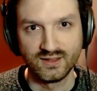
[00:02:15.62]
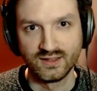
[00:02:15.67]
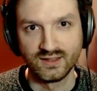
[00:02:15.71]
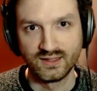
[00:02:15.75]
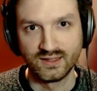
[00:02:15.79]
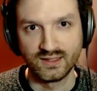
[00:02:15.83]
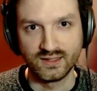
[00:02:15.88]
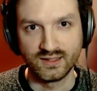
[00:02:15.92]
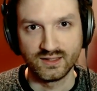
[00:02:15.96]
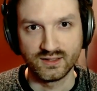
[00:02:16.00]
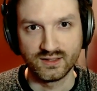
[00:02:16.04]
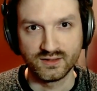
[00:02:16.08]

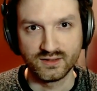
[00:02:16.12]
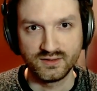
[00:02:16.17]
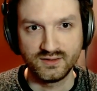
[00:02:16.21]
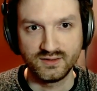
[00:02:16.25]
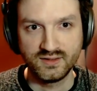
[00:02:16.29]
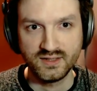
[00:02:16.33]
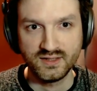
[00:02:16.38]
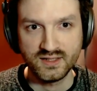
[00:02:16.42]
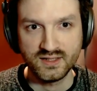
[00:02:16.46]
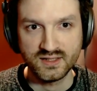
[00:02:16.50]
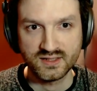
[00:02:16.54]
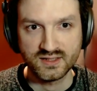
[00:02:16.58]

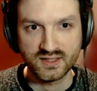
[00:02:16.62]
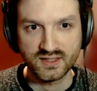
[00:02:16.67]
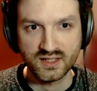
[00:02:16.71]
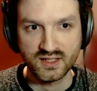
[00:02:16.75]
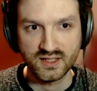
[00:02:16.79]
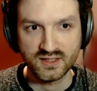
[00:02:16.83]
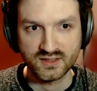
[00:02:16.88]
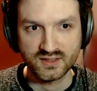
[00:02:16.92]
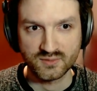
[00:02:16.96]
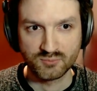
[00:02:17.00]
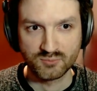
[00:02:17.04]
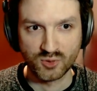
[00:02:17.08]
This
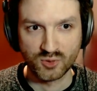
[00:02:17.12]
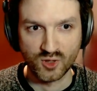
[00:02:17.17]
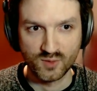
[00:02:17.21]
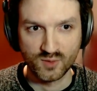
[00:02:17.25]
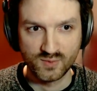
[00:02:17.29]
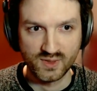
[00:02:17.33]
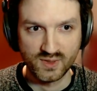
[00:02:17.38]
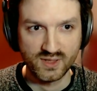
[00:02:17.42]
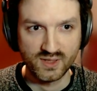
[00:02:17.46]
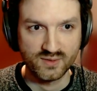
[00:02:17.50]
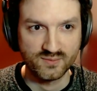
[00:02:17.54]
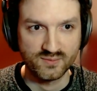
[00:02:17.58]
is a
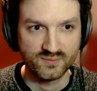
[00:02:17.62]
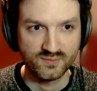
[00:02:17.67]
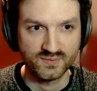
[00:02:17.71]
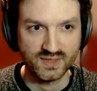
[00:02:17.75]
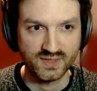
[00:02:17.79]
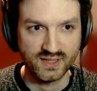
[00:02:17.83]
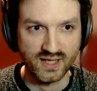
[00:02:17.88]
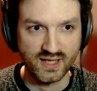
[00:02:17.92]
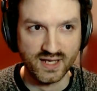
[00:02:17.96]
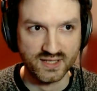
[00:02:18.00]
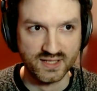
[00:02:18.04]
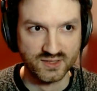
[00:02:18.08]
problem
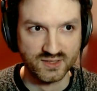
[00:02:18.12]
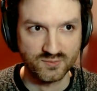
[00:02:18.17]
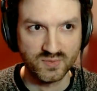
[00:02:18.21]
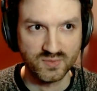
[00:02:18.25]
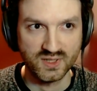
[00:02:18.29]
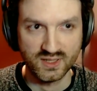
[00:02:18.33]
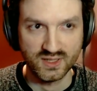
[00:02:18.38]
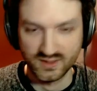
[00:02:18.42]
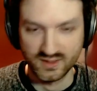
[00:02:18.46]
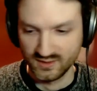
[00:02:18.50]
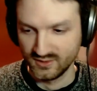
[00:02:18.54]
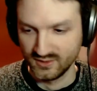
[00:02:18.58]
that has
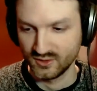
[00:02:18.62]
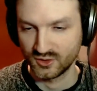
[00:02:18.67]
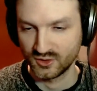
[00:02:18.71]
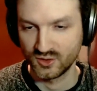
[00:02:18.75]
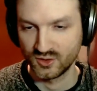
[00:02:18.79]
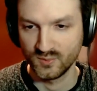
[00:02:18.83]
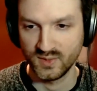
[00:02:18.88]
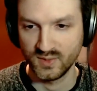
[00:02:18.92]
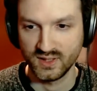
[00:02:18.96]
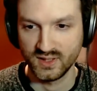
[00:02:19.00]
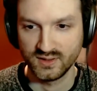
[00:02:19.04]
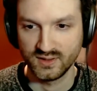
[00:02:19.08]
been
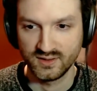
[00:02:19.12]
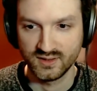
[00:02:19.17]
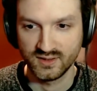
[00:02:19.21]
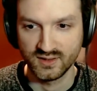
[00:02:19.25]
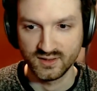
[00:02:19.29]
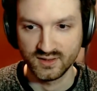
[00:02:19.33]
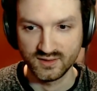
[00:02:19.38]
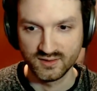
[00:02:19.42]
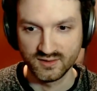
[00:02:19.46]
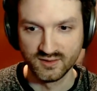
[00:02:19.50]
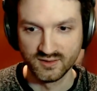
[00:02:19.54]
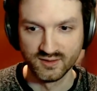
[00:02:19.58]

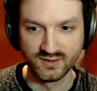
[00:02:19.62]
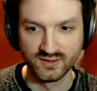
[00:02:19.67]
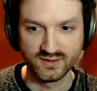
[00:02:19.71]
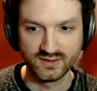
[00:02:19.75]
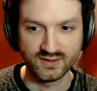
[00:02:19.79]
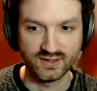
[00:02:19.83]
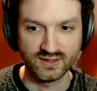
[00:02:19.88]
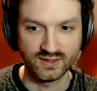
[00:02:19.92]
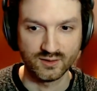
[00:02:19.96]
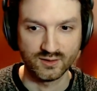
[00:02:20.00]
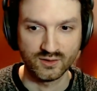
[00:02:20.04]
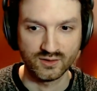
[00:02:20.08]
documented.
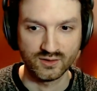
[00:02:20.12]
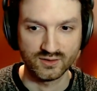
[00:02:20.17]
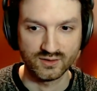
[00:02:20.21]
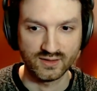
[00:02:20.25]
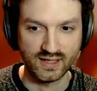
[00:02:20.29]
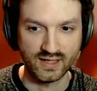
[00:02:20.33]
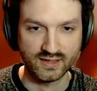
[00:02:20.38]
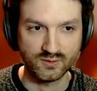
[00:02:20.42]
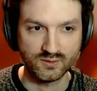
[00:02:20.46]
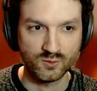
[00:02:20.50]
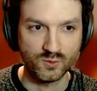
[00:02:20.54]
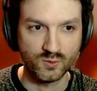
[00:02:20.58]

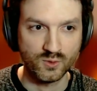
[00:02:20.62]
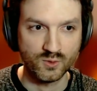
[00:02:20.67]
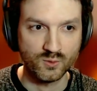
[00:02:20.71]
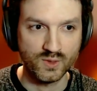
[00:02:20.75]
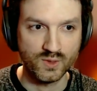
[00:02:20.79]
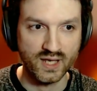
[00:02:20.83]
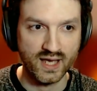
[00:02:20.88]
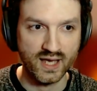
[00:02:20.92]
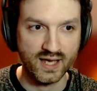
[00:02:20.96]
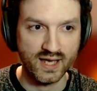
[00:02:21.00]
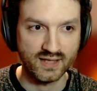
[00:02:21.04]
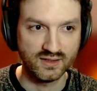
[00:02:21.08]
Like
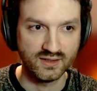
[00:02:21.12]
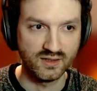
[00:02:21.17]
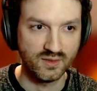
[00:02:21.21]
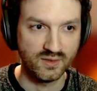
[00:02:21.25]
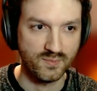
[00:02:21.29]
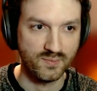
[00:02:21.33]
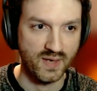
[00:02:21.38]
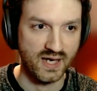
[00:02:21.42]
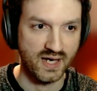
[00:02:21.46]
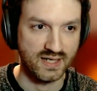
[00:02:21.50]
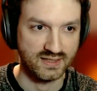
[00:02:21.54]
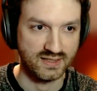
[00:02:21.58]
we had in
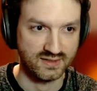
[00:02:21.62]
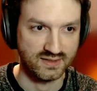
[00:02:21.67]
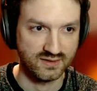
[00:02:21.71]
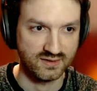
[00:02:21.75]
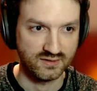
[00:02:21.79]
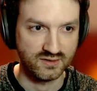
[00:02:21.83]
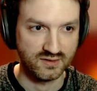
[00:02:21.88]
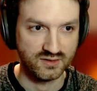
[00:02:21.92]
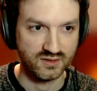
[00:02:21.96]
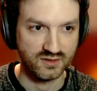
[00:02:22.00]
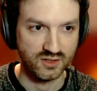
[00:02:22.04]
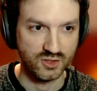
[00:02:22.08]
the past
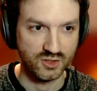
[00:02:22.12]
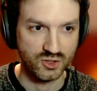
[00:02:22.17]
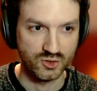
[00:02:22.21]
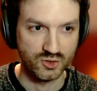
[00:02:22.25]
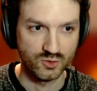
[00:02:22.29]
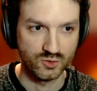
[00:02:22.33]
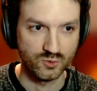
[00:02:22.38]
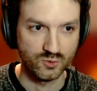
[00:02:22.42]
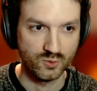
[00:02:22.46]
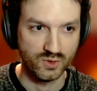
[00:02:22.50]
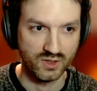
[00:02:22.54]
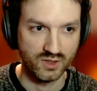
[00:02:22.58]
this
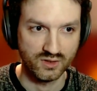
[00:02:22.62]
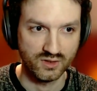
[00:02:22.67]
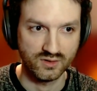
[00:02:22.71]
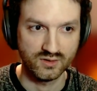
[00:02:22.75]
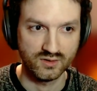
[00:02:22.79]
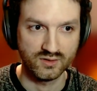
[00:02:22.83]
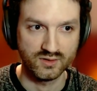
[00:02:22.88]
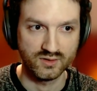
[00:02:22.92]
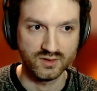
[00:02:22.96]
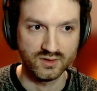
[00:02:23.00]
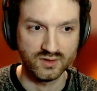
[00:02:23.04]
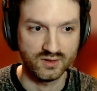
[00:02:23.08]
issue with
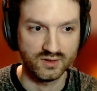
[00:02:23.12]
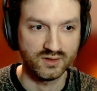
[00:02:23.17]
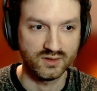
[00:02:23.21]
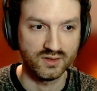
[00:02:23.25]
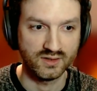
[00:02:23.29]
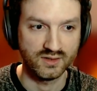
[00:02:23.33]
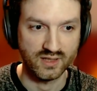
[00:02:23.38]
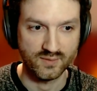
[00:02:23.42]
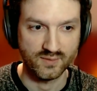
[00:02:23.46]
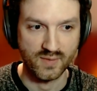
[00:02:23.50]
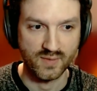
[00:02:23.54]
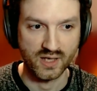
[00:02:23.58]
the
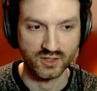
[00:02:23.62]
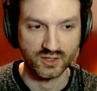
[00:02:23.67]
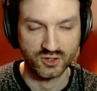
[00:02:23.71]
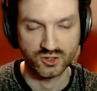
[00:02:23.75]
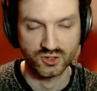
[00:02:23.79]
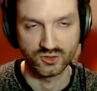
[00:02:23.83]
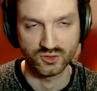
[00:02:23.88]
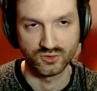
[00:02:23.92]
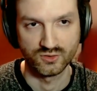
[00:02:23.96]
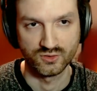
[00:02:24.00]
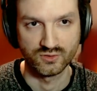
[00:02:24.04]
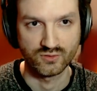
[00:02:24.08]
GitHub
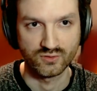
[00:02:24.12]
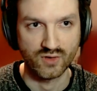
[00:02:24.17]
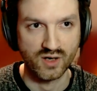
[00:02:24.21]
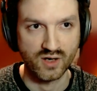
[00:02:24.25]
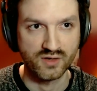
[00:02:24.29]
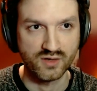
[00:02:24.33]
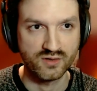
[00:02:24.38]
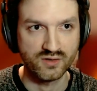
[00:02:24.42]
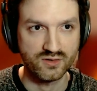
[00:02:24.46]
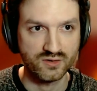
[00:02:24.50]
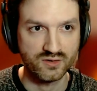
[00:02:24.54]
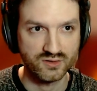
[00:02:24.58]
Action
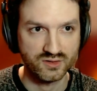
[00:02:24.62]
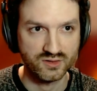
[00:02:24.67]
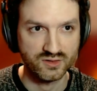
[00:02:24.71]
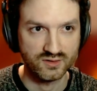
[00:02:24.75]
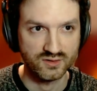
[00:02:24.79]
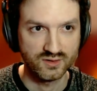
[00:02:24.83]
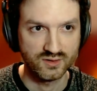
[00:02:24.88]
runners.